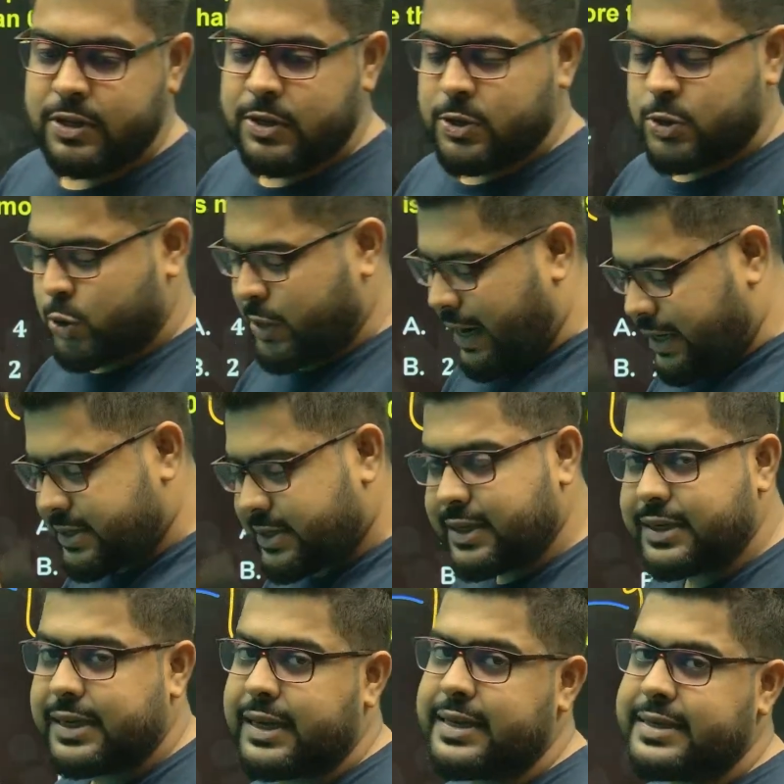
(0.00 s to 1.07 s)
So that's the
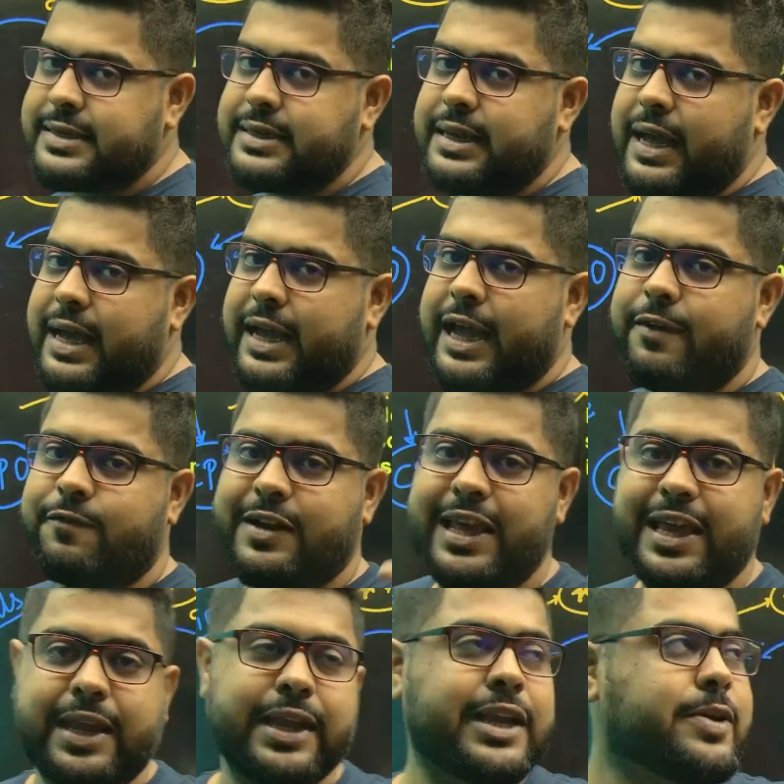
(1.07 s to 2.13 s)
reason I have
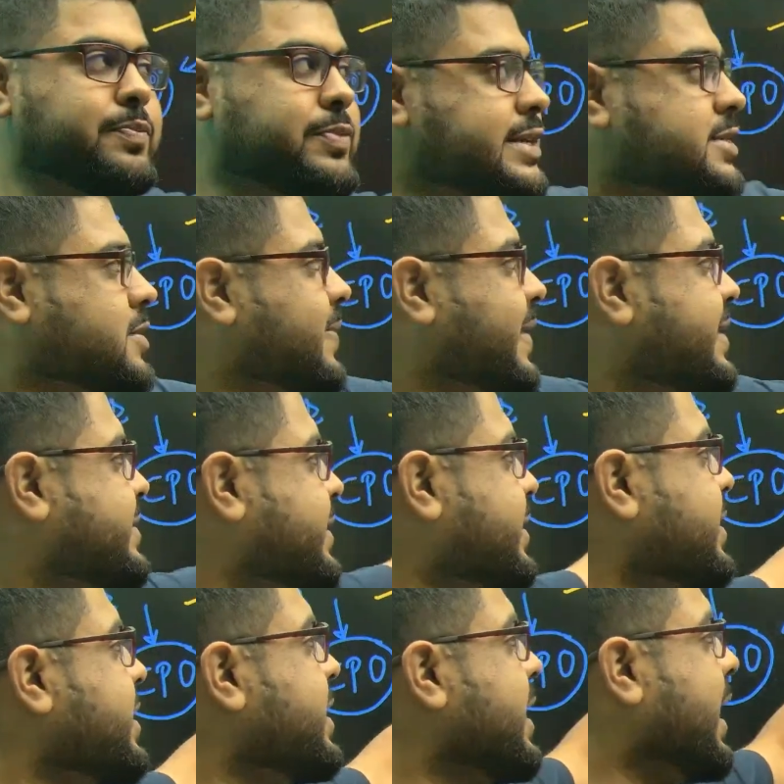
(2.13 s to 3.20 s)
taken up this question,